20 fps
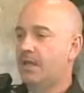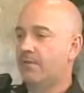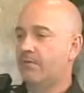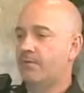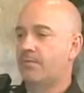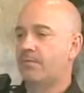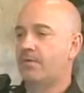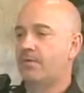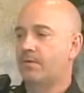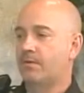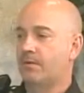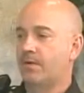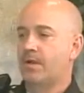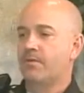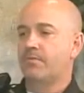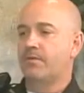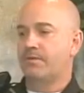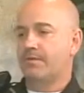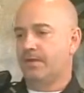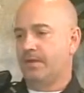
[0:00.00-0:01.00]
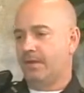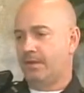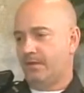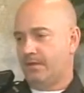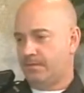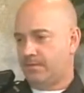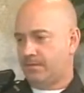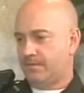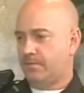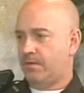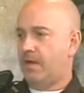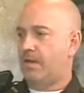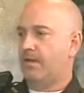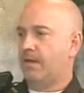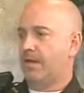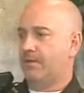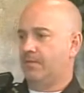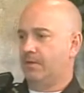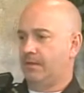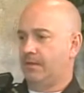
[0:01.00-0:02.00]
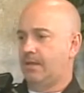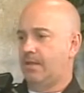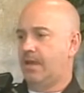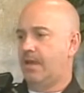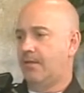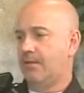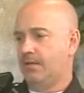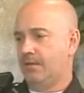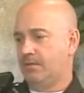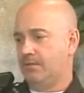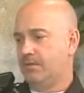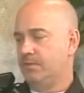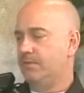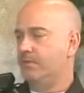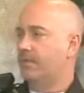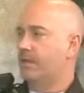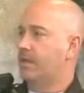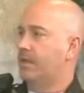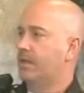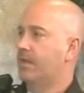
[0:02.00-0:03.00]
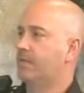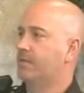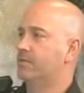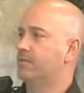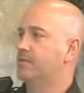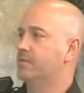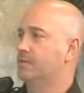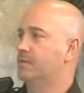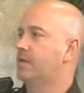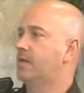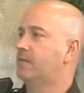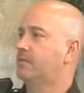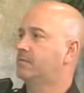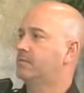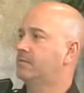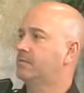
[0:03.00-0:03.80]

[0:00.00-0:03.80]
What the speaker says: program, and it's throughout Hamilton County. We do vacation checks.